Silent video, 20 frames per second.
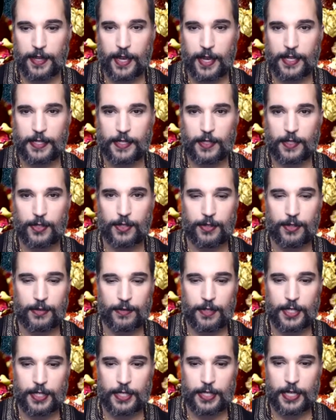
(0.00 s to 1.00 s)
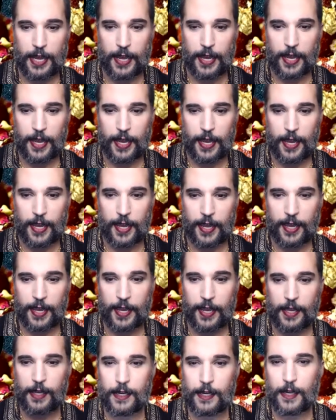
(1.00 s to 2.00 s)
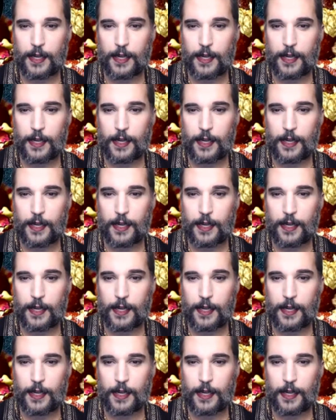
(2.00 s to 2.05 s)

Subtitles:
us today.